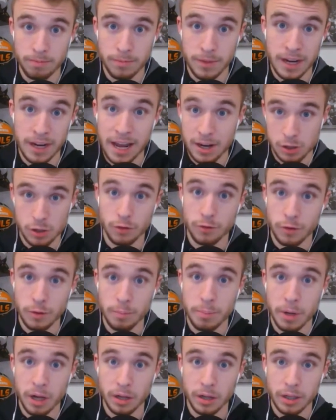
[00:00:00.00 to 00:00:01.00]
the National
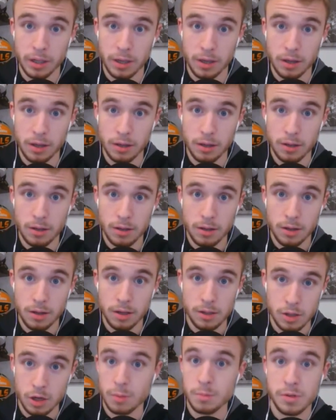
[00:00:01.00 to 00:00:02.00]
Football League
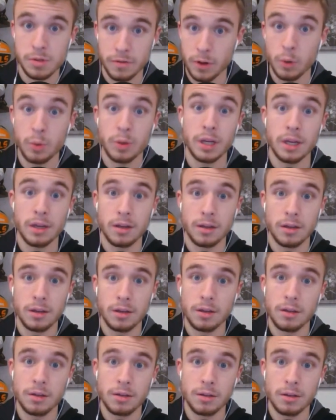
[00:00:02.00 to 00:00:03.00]
in terms of owning
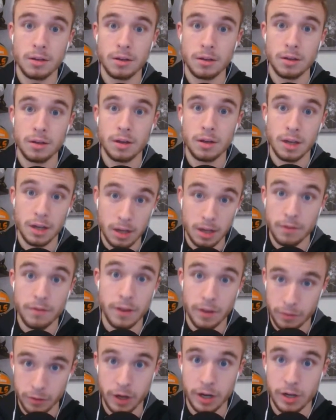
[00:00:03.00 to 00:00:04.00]
an
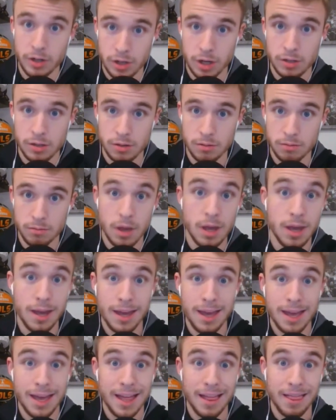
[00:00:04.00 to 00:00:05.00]
NFL franchise.
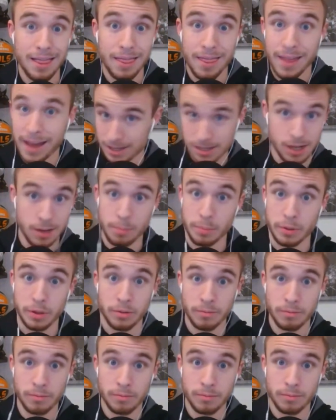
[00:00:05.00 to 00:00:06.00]
That simple.